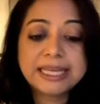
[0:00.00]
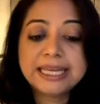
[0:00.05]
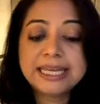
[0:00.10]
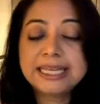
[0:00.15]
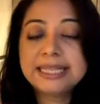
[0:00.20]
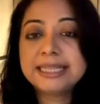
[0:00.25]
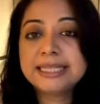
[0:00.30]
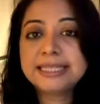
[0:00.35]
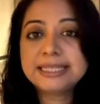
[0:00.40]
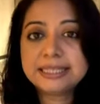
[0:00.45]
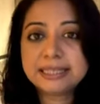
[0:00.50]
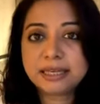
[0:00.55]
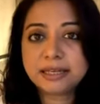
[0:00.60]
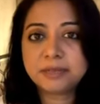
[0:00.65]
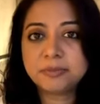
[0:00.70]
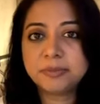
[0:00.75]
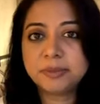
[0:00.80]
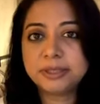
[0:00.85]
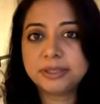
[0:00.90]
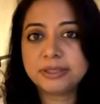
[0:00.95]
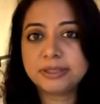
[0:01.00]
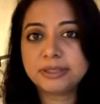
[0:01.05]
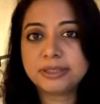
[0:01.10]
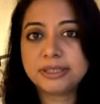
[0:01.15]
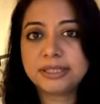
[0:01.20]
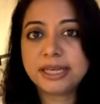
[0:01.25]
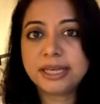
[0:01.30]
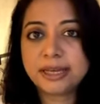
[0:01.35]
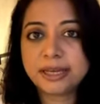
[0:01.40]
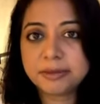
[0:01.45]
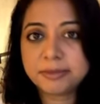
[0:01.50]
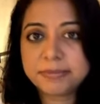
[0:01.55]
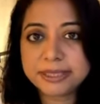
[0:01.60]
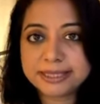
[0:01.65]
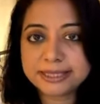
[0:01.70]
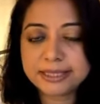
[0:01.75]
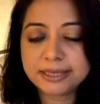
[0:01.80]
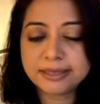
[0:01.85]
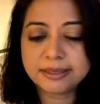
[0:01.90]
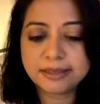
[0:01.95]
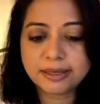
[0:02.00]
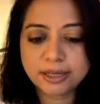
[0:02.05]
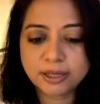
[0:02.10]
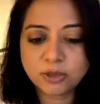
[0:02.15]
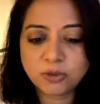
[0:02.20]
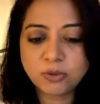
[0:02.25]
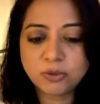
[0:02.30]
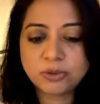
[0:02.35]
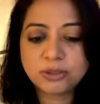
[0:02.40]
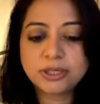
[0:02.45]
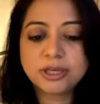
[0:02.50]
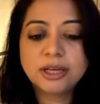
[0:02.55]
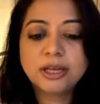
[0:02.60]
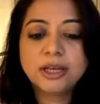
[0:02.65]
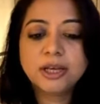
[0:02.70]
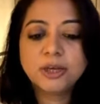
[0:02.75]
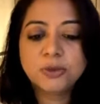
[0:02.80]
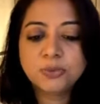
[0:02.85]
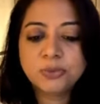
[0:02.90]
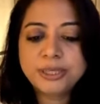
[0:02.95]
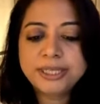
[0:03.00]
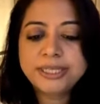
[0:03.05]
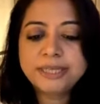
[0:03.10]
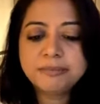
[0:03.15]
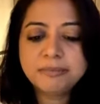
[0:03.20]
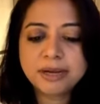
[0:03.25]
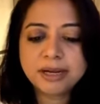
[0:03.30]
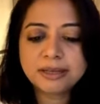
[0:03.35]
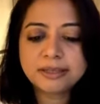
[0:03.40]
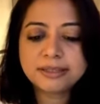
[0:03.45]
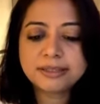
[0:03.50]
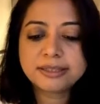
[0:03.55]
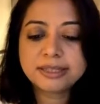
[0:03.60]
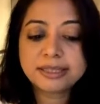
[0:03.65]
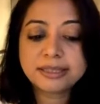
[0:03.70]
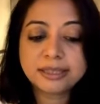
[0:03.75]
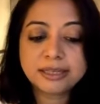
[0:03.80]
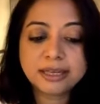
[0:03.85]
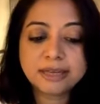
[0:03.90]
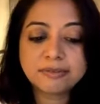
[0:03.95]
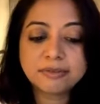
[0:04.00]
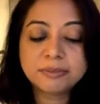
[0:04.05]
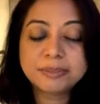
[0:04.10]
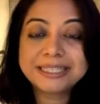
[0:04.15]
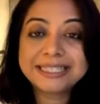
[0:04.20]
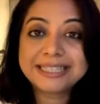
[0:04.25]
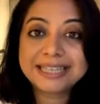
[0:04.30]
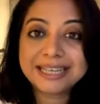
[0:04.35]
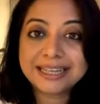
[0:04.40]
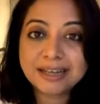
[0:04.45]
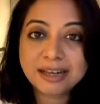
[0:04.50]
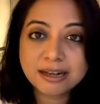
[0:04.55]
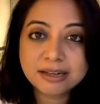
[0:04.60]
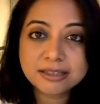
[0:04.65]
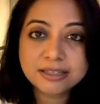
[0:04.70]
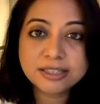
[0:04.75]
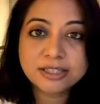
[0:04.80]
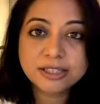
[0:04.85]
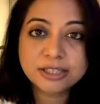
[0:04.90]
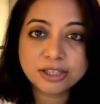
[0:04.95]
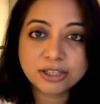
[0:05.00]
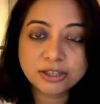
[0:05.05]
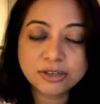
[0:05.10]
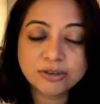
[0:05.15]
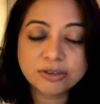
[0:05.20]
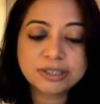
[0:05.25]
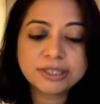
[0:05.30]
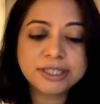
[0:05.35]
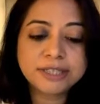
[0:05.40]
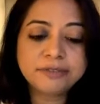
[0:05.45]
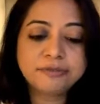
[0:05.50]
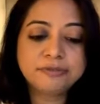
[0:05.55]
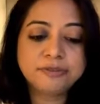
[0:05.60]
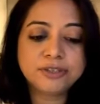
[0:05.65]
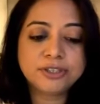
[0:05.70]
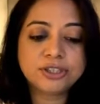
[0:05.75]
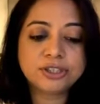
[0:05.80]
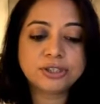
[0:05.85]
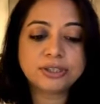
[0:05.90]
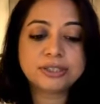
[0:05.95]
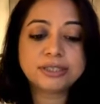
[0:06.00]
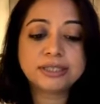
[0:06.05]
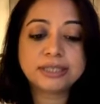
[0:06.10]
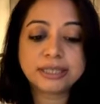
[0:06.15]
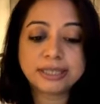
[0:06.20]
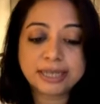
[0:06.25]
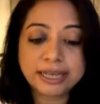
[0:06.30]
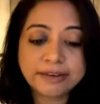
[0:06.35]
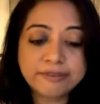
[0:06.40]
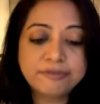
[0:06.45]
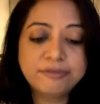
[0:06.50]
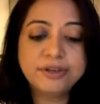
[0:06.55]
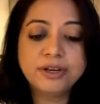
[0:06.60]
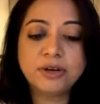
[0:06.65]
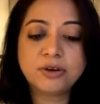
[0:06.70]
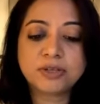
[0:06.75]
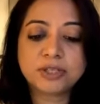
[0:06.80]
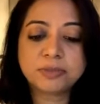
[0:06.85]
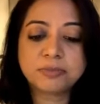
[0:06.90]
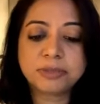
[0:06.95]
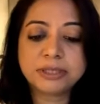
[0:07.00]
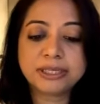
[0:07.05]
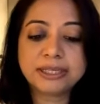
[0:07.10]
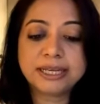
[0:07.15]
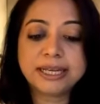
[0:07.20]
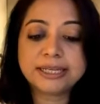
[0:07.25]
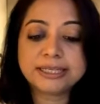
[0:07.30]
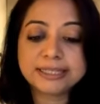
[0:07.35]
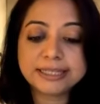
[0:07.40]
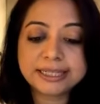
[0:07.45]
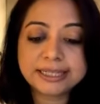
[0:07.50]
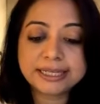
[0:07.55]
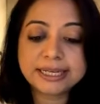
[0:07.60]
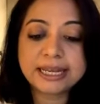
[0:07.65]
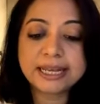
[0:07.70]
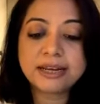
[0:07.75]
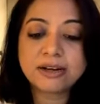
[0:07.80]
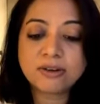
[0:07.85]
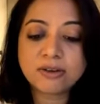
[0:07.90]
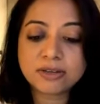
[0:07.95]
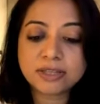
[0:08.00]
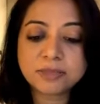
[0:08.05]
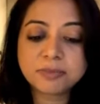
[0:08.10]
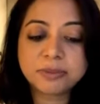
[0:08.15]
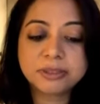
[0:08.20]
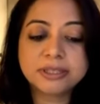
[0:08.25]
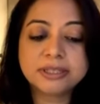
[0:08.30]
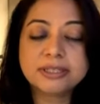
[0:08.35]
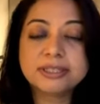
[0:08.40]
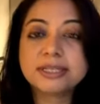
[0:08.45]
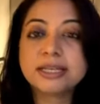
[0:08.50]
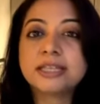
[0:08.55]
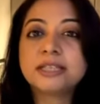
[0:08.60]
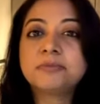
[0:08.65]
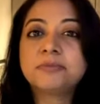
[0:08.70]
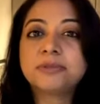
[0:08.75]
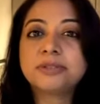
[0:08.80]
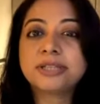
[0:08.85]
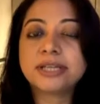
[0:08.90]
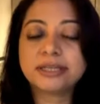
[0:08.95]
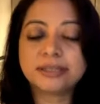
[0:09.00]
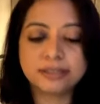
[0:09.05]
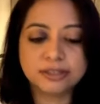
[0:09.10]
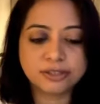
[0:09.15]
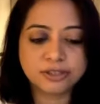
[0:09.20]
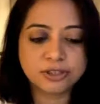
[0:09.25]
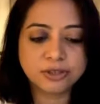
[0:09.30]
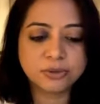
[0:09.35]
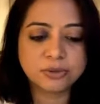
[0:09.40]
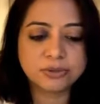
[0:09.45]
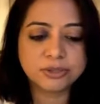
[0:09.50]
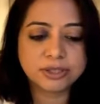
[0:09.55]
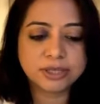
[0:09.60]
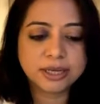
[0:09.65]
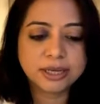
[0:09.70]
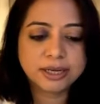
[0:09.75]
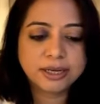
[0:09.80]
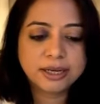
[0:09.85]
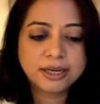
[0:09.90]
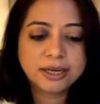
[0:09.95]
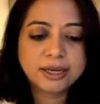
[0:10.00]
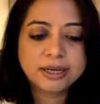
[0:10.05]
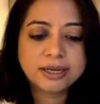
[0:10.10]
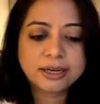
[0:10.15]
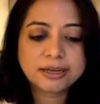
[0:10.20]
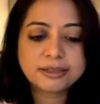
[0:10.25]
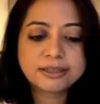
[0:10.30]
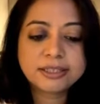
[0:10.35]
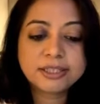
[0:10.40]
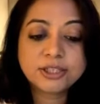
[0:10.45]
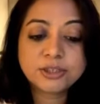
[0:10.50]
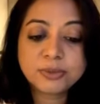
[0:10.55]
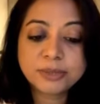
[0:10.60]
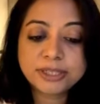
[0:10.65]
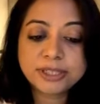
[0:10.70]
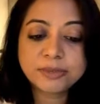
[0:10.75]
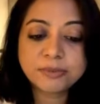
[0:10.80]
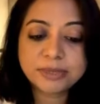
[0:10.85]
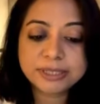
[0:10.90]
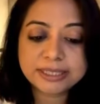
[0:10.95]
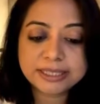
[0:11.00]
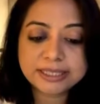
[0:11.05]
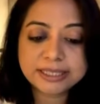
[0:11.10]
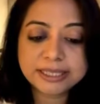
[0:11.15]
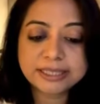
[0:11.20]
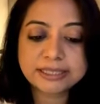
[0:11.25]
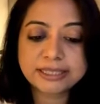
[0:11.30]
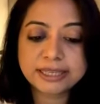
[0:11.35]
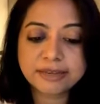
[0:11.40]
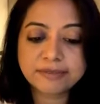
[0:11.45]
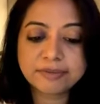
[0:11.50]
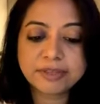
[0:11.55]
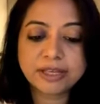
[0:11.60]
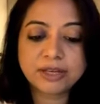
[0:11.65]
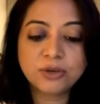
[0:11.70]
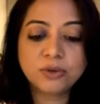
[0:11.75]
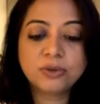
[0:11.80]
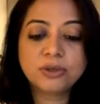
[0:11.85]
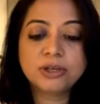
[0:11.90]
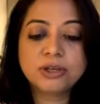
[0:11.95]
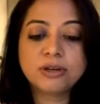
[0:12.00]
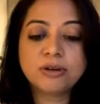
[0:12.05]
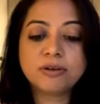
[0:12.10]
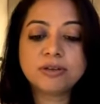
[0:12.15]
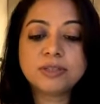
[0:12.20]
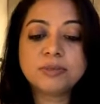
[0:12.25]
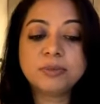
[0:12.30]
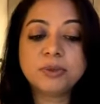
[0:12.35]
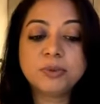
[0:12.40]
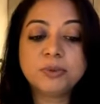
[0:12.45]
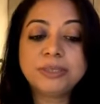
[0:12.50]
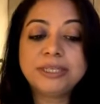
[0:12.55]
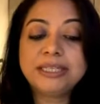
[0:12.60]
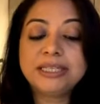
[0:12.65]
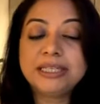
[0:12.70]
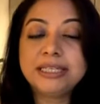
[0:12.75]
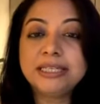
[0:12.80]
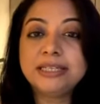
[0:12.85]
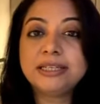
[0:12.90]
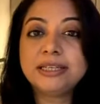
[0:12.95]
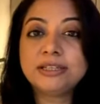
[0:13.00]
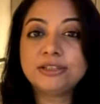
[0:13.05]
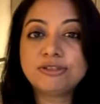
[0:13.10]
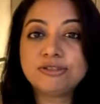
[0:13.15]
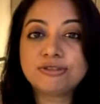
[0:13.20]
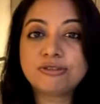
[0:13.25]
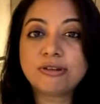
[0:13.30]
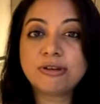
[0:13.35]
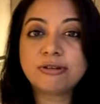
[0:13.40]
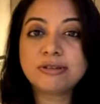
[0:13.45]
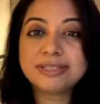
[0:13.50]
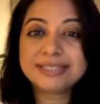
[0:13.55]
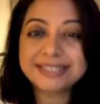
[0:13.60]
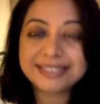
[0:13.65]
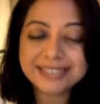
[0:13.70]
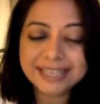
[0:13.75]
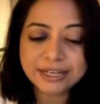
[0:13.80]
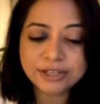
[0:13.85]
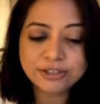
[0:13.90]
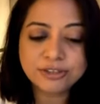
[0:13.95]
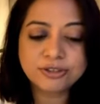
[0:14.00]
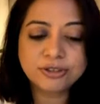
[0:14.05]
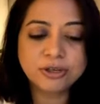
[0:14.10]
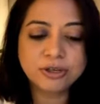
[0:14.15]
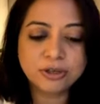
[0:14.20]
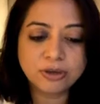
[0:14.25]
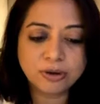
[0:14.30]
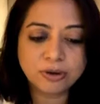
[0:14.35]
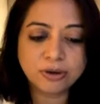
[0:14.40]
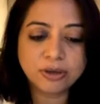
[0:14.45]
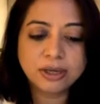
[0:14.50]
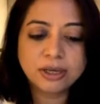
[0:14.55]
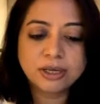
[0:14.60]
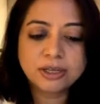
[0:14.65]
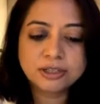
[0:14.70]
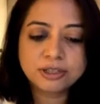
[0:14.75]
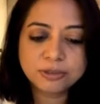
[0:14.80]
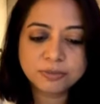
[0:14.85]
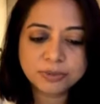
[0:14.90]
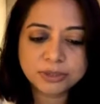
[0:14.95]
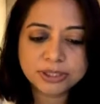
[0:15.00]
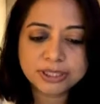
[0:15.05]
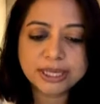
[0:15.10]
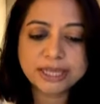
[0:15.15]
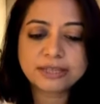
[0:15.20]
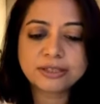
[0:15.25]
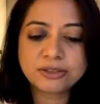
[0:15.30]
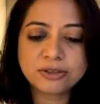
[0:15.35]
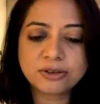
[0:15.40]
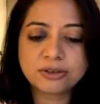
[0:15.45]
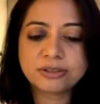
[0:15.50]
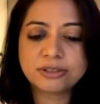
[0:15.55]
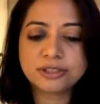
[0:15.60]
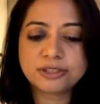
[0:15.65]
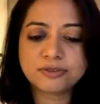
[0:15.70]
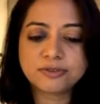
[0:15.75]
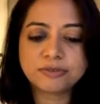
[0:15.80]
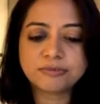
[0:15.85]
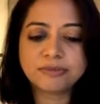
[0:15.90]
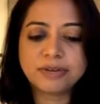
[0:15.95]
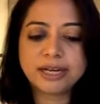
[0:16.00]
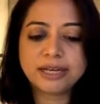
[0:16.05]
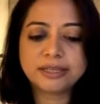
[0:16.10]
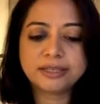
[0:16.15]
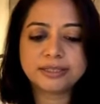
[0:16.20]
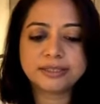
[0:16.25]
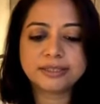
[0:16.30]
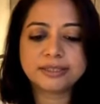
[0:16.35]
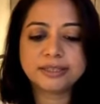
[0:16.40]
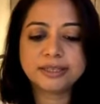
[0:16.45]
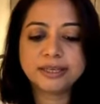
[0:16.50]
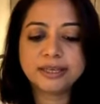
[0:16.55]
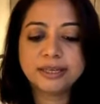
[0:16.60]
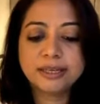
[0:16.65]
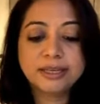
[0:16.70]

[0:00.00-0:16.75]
In the statement, the IMA said, and I quote, "We demand that the government enhance security features in every hospital and declare hospitals as protected zones. Currently, 21 states have their local laws, but we need a strong central law to protect doctors from violence."